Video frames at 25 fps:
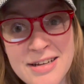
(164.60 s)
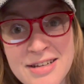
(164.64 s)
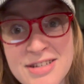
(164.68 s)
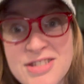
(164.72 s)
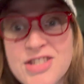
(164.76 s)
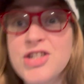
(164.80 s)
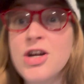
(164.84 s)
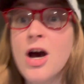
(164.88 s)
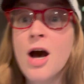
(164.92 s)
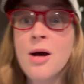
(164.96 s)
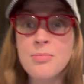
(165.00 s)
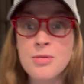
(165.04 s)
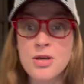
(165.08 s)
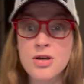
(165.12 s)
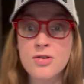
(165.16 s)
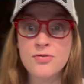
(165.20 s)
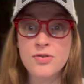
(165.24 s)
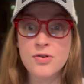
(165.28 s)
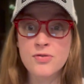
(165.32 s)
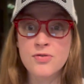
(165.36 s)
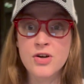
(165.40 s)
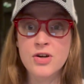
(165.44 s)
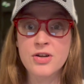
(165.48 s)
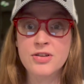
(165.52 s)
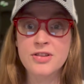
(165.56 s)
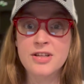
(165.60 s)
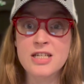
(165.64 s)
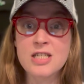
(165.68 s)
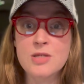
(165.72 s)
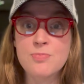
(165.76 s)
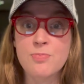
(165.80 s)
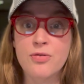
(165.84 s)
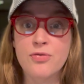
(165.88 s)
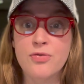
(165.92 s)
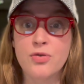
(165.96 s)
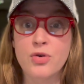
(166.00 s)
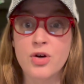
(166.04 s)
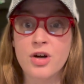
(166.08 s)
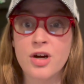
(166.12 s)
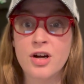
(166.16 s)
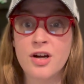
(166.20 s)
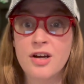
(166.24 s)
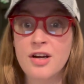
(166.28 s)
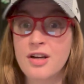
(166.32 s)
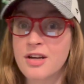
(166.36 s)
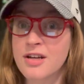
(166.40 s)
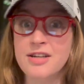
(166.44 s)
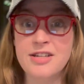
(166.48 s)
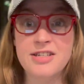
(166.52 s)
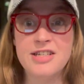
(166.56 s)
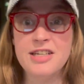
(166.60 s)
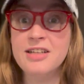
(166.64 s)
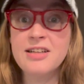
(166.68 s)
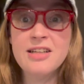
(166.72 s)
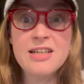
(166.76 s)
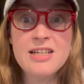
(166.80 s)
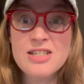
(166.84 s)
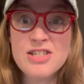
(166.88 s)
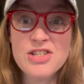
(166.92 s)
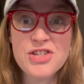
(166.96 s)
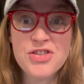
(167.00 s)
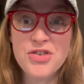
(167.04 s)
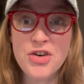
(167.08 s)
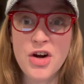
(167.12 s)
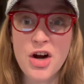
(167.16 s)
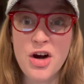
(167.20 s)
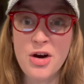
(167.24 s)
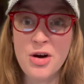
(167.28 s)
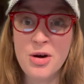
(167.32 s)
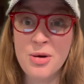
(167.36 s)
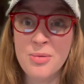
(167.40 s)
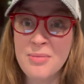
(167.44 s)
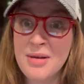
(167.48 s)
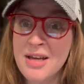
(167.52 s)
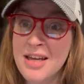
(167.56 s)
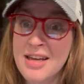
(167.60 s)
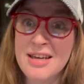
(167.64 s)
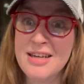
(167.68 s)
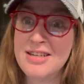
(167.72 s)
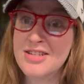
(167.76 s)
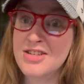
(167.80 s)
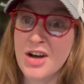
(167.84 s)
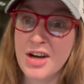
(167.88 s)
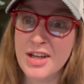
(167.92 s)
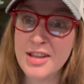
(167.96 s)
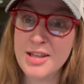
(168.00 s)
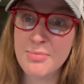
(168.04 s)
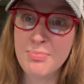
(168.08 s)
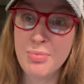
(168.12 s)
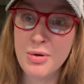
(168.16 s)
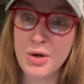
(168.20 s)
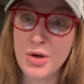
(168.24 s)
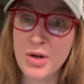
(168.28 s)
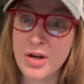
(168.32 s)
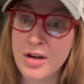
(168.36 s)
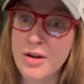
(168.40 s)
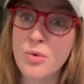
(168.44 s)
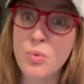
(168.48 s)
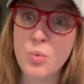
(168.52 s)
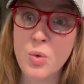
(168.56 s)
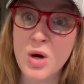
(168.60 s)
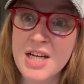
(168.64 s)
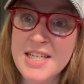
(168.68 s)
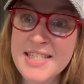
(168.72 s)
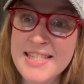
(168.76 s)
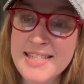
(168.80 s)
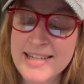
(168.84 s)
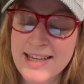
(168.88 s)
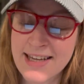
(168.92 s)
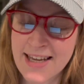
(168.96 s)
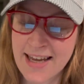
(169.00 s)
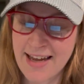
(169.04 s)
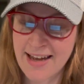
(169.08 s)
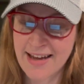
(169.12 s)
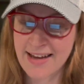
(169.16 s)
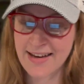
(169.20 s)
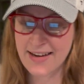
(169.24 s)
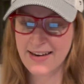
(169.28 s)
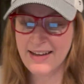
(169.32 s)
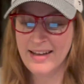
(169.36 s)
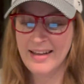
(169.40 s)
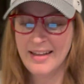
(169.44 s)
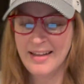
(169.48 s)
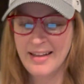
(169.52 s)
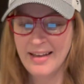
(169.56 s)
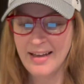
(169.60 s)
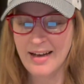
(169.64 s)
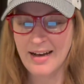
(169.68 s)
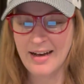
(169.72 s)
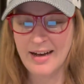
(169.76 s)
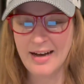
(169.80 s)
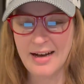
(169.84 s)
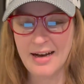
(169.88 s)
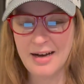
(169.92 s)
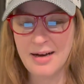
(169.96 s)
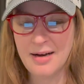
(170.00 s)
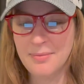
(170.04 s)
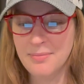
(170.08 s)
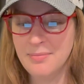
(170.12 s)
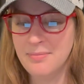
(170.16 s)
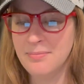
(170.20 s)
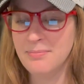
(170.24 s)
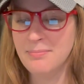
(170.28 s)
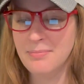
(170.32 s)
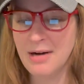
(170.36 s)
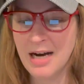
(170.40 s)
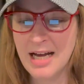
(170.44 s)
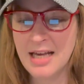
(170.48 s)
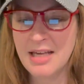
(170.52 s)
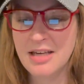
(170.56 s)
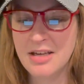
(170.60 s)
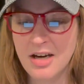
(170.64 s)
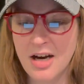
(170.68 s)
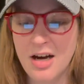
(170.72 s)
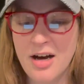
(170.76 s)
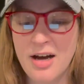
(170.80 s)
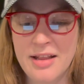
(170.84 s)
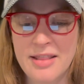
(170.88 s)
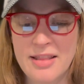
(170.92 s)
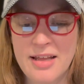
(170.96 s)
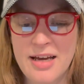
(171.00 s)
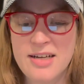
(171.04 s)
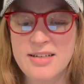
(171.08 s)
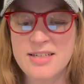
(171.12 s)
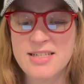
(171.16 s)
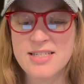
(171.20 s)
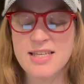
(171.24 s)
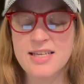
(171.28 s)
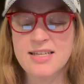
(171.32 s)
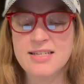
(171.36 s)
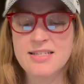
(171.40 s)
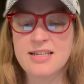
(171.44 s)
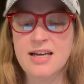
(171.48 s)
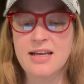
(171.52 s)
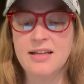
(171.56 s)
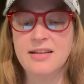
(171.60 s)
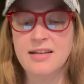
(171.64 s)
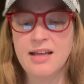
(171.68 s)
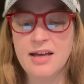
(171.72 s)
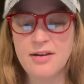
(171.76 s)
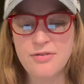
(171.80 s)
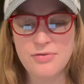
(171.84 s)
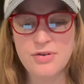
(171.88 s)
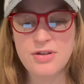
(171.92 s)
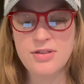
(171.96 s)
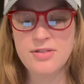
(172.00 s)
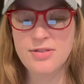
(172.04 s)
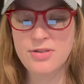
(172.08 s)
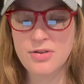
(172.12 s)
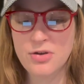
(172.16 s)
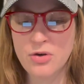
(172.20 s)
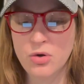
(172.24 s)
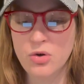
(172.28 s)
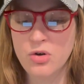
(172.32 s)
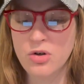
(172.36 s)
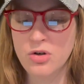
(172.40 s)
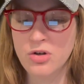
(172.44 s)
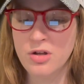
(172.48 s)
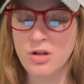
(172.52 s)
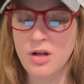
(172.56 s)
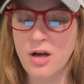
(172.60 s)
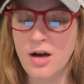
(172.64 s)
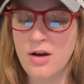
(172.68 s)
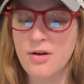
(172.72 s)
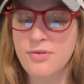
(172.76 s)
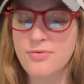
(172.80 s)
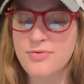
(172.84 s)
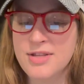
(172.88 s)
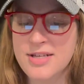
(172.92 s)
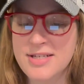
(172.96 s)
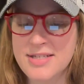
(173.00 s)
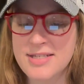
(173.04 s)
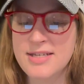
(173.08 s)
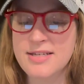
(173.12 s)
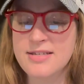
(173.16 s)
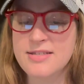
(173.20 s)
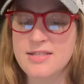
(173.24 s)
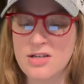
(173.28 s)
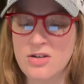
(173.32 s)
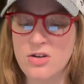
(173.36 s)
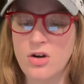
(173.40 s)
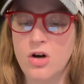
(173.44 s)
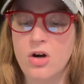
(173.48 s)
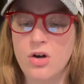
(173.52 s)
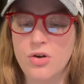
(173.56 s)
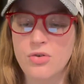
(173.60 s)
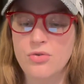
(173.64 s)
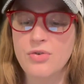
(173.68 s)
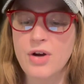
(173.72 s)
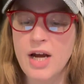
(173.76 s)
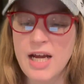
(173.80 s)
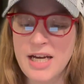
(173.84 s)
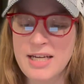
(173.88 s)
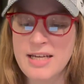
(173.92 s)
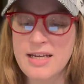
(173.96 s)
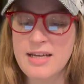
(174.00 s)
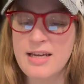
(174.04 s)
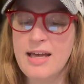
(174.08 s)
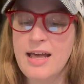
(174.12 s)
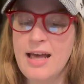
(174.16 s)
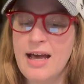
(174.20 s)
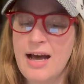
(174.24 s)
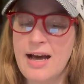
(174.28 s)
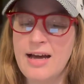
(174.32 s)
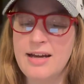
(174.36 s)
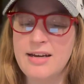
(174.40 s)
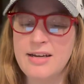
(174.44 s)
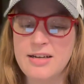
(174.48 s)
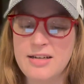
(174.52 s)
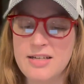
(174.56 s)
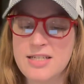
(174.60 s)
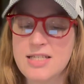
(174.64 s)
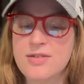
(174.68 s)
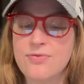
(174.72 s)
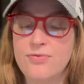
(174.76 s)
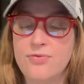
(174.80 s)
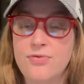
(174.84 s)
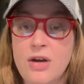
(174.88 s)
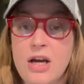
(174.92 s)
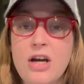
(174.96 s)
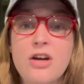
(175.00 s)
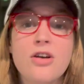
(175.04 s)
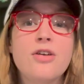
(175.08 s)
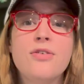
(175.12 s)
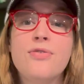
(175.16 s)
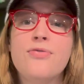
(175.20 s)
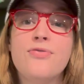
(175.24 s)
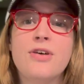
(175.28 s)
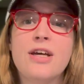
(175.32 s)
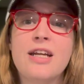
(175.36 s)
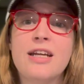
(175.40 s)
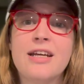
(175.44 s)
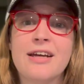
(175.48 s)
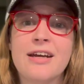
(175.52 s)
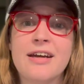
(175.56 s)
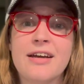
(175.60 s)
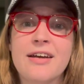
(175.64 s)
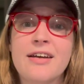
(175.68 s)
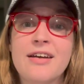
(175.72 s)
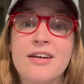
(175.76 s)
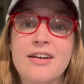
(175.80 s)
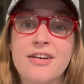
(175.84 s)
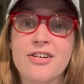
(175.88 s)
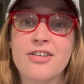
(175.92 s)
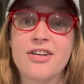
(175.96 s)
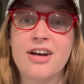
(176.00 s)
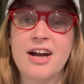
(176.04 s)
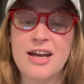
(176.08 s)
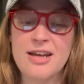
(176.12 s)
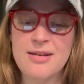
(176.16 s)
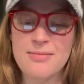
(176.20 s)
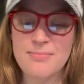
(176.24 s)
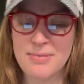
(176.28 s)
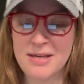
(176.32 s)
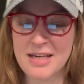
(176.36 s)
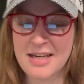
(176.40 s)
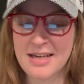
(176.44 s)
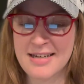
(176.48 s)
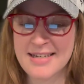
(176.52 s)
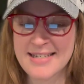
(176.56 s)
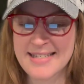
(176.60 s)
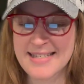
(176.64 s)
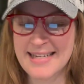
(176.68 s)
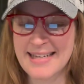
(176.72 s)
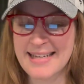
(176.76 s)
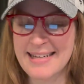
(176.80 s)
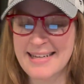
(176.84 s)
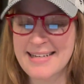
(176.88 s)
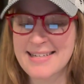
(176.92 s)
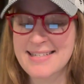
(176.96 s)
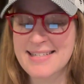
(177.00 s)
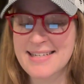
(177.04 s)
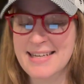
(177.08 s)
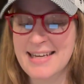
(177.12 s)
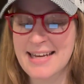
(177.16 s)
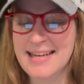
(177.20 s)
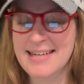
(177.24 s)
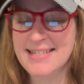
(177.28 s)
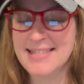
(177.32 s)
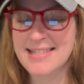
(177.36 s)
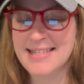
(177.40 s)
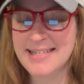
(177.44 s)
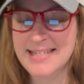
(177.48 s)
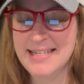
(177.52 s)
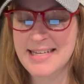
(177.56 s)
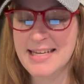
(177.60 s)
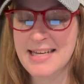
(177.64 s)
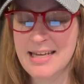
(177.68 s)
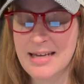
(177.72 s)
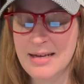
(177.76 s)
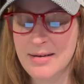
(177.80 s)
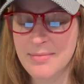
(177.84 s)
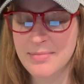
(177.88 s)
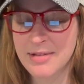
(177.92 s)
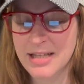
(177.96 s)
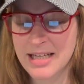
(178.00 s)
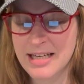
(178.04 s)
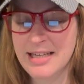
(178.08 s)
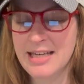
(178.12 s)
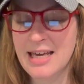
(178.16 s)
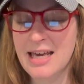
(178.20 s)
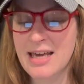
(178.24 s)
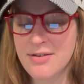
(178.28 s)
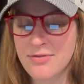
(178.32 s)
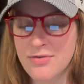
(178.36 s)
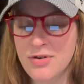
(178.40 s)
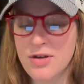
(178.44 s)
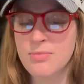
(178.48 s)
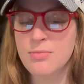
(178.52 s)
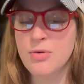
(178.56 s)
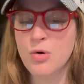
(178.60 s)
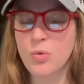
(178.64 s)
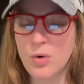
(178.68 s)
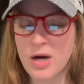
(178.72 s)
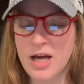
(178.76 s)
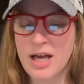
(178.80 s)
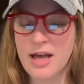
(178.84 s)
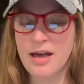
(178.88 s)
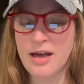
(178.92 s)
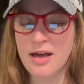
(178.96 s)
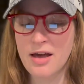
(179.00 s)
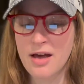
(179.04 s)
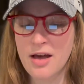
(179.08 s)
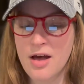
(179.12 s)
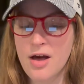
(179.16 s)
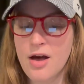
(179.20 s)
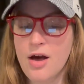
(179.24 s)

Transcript: stop me if you've heard this before, Dylan Strome is on the board once again. My God, that is his 11th goal of the season already, and it is very fitting, right? Because it is against the team that gave him away